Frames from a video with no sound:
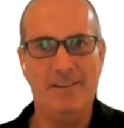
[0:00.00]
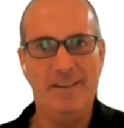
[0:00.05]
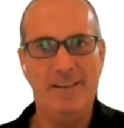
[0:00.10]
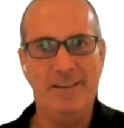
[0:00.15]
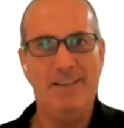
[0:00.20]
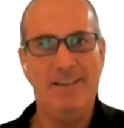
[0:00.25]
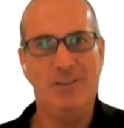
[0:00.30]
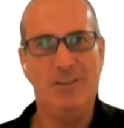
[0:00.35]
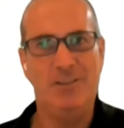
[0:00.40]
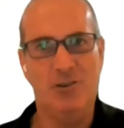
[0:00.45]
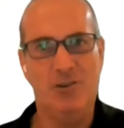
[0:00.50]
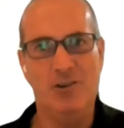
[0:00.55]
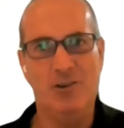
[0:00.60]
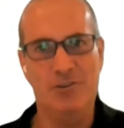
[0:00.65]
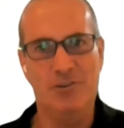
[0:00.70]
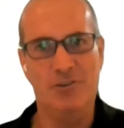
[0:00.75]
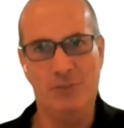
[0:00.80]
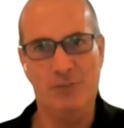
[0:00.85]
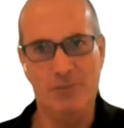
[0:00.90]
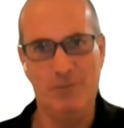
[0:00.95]
the guys
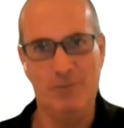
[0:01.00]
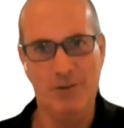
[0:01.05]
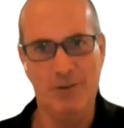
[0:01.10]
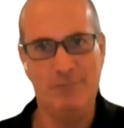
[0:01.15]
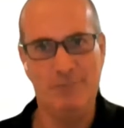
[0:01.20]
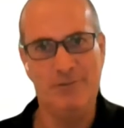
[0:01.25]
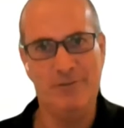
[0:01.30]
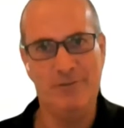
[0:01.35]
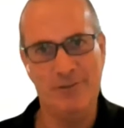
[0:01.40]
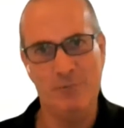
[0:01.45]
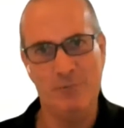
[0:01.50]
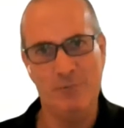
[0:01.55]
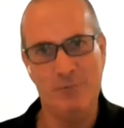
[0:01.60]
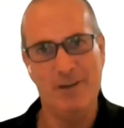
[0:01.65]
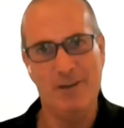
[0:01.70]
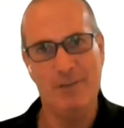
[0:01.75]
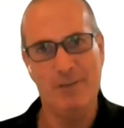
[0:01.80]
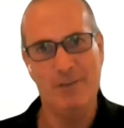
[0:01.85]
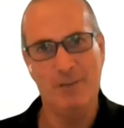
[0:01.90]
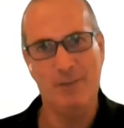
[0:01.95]
that we work with on a
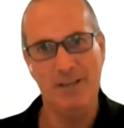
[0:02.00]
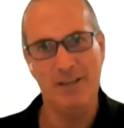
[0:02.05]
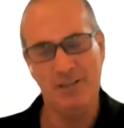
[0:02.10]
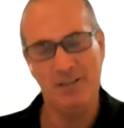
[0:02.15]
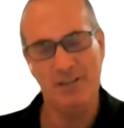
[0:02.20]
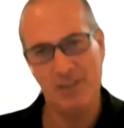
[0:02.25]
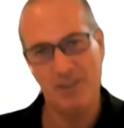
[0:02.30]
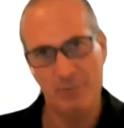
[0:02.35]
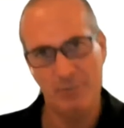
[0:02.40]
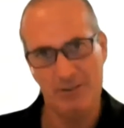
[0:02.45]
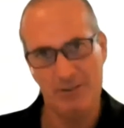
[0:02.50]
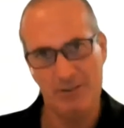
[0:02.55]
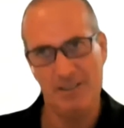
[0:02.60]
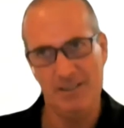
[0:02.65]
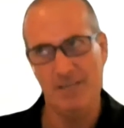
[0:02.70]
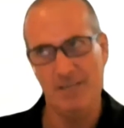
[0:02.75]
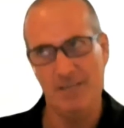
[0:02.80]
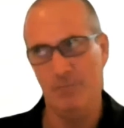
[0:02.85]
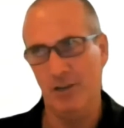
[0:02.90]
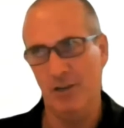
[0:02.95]
one-on-one are
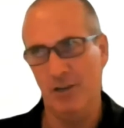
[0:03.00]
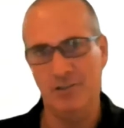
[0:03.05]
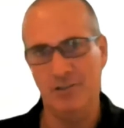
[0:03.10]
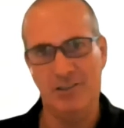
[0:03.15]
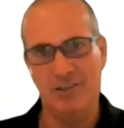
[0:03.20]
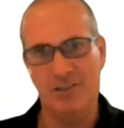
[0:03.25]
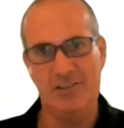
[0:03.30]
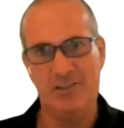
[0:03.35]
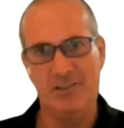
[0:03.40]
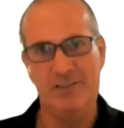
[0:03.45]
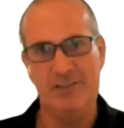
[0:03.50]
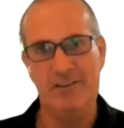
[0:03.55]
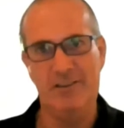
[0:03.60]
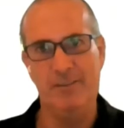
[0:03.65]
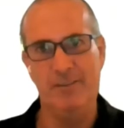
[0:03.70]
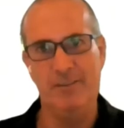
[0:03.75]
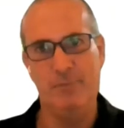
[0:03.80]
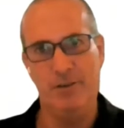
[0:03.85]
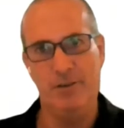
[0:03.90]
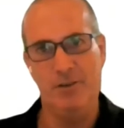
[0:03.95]
typically post-accelerator,
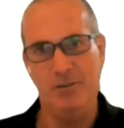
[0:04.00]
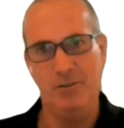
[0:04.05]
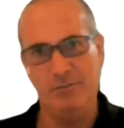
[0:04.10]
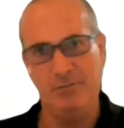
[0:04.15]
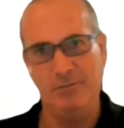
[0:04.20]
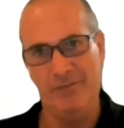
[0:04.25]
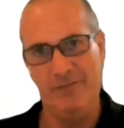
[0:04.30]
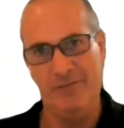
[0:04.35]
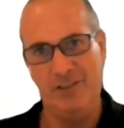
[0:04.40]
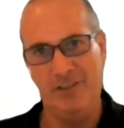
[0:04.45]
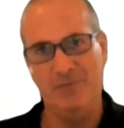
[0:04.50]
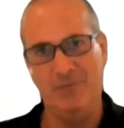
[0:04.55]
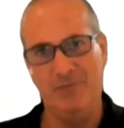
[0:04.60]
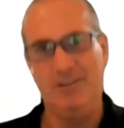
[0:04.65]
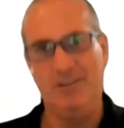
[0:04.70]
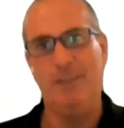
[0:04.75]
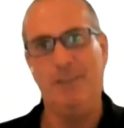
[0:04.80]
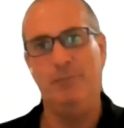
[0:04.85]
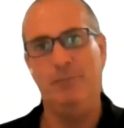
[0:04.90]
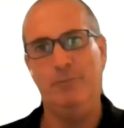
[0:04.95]
post-professional
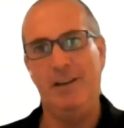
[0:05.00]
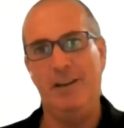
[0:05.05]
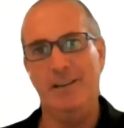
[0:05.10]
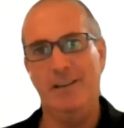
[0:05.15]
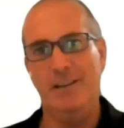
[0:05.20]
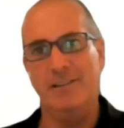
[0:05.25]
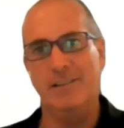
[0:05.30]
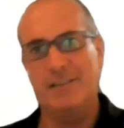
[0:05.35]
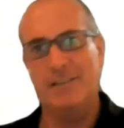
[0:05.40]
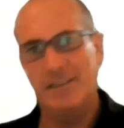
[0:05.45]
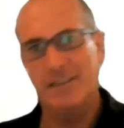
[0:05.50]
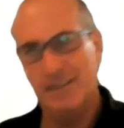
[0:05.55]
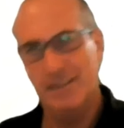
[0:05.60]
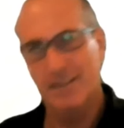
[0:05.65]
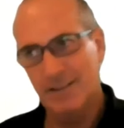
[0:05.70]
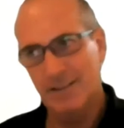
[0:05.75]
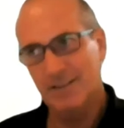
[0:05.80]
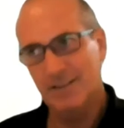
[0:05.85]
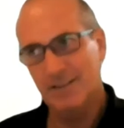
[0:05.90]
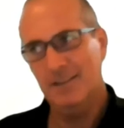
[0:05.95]
cap raise
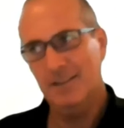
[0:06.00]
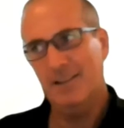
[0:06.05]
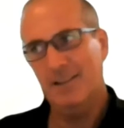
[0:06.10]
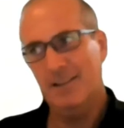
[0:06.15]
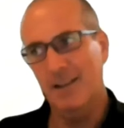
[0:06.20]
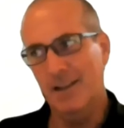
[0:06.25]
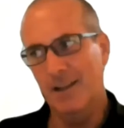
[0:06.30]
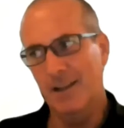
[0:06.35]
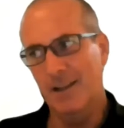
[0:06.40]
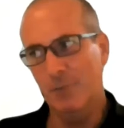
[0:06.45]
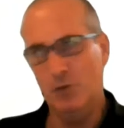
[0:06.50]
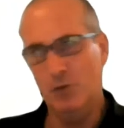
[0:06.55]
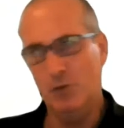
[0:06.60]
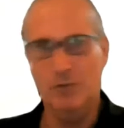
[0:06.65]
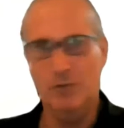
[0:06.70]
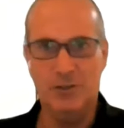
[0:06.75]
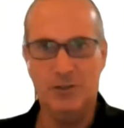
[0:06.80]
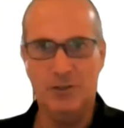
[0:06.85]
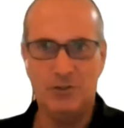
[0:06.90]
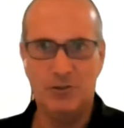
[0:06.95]
who
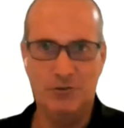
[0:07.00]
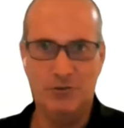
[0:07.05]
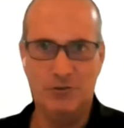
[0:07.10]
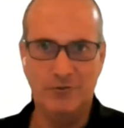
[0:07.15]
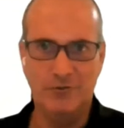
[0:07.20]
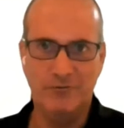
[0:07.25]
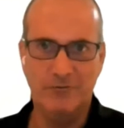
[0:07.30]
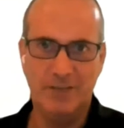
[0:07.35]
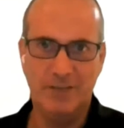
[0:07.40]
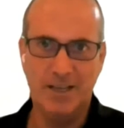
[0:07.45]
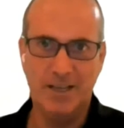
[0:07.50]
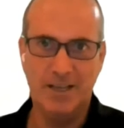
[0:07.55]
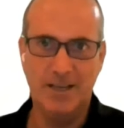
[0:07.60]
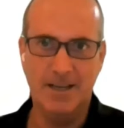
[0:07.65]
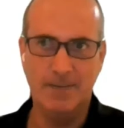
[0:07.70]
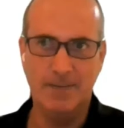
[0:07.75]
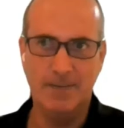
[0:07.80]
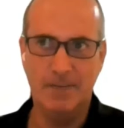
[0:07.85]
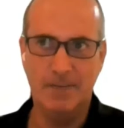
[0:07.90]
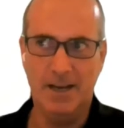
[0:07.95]
are sort of
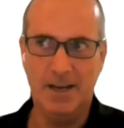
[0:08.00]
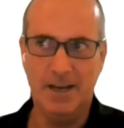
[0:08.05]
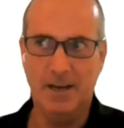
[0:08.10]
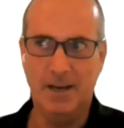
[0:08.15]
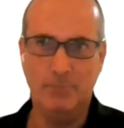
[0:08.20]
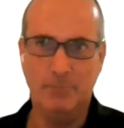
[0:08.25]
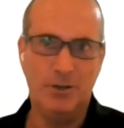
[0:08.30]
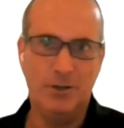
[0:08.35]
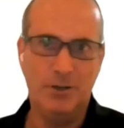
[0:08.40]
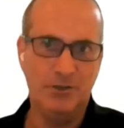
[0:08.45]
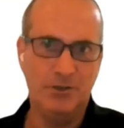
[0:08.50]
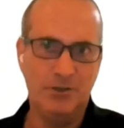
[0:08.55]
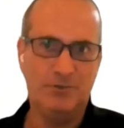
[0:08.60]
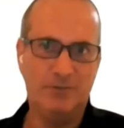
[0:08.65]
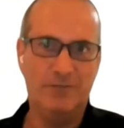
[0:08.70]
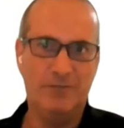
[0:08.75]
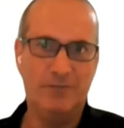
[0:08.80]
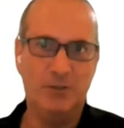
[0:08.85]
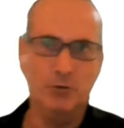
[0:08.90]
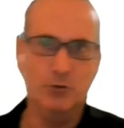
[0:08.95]
and post
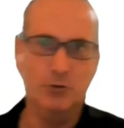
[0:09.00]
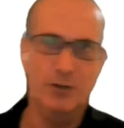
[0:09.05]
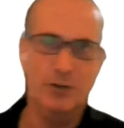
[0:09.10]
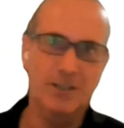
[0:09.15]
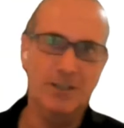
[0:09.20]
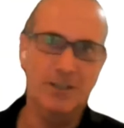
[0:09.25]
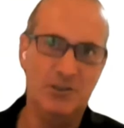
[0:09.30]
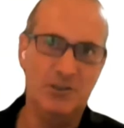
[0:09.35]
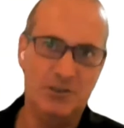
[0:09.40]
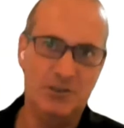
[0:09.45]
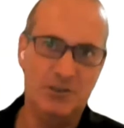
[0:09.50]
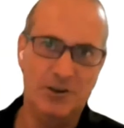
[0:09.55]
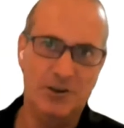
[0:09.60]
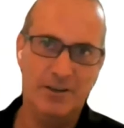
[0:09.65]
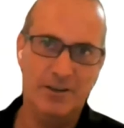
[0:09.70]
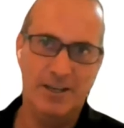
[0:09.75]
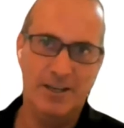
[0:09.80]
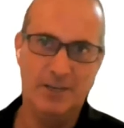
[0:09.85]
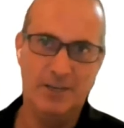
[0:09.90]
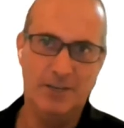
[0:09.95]
revenue, or at least got
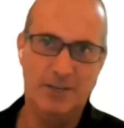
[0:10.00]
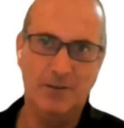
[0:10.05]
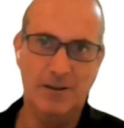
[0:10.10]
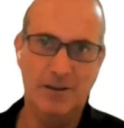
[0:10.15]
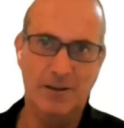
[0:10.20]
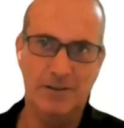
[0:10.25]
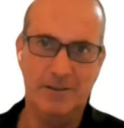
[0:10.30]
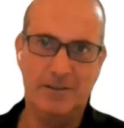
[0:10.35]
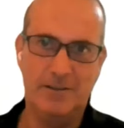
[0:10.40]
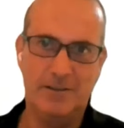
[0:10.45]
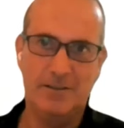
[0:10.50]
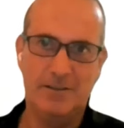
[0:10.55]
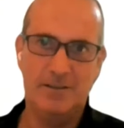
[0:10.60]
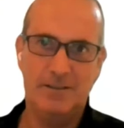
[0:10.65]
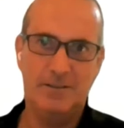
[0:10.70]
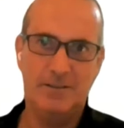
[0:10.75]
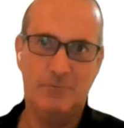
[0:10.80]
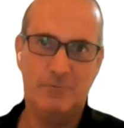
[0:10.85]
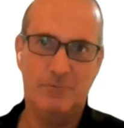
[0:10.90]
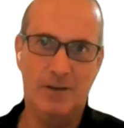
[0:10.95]
LOIs
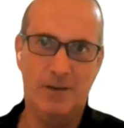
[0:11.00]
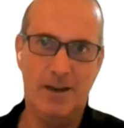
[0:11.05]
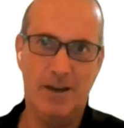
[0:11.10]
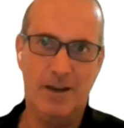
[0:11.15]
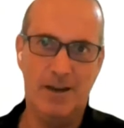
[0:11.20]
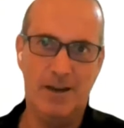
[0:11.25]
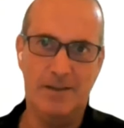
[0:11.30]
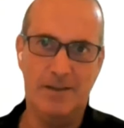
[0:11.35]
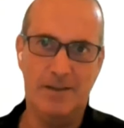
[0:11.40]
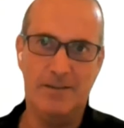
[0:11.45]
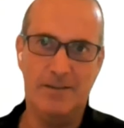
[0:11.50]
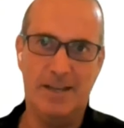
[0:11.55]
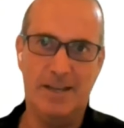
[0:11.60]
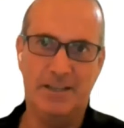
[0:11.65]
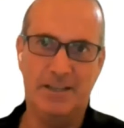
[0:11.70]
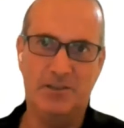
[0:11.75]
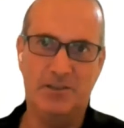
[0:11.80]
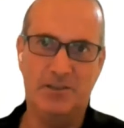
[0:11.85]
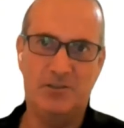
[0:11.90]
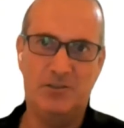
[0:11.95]
where they
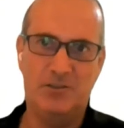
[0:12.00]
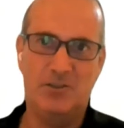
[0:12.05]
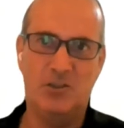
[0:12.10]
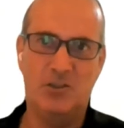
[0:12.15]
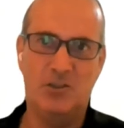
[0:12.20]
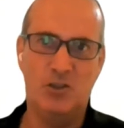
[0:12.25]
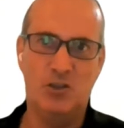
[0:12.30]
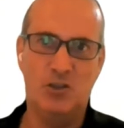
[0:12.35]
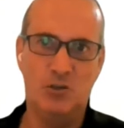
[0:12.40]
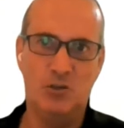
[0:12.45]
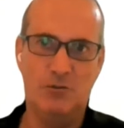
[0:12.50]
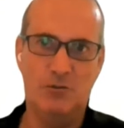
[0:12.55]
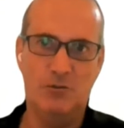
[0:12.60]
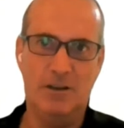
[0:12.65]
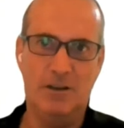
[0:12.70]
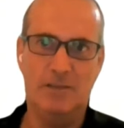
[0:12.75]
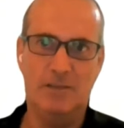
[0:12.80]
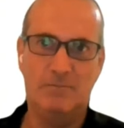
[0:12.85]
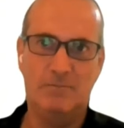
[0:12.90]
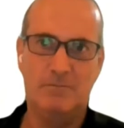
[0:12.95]
can
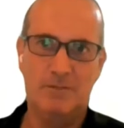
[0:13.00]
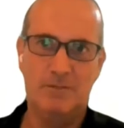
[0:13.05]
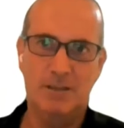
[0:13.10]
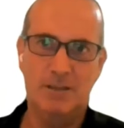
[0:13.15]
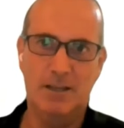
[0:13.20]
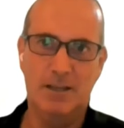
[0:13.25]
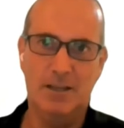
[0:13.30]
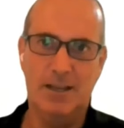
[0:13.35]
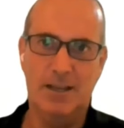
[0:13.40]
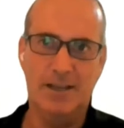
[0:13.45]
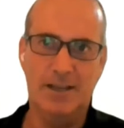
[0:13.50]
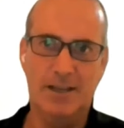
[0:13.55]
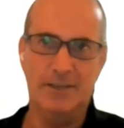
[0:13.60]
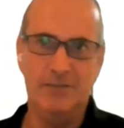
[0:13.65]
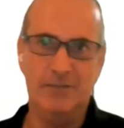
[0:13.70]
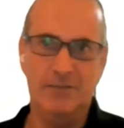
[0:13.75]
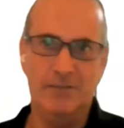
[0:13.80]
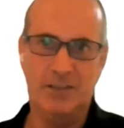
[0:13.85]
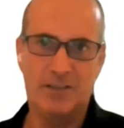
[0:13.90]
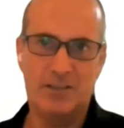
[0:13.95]
secure an
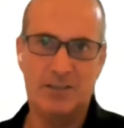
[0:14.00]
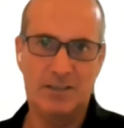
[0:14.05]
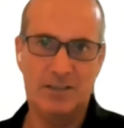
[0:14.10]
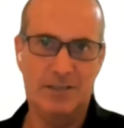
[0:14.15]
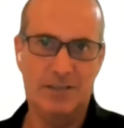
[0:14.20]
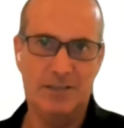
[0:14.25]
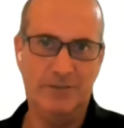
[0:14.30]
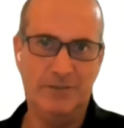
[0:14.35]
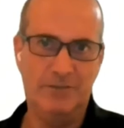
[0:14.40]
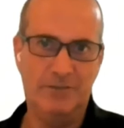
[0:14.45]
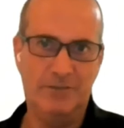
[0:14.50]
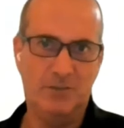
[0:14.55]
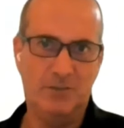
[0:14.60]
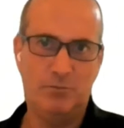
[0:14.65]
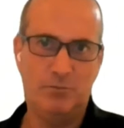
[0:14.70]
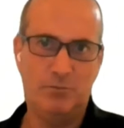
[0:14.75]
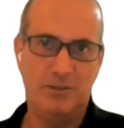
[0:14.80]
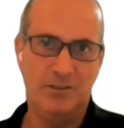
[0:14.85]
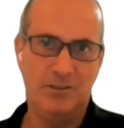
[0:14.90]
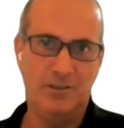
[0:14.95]
investor, even if it's
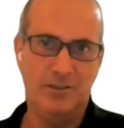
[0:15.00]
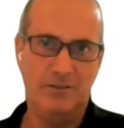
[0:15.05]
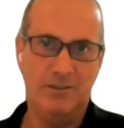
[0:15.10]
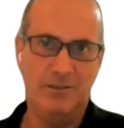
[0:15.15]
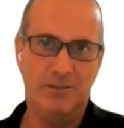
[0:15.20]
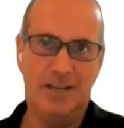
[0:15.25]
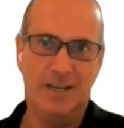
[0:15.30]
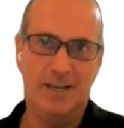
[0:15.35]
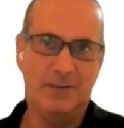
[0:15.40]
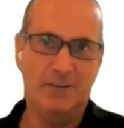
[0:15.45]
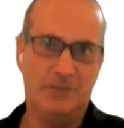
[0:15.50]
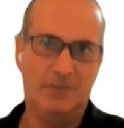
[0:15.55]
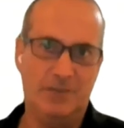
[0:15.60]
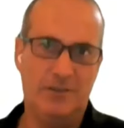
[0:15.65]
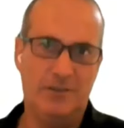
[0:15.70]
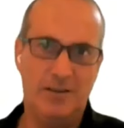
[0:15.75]
pre-series A or C.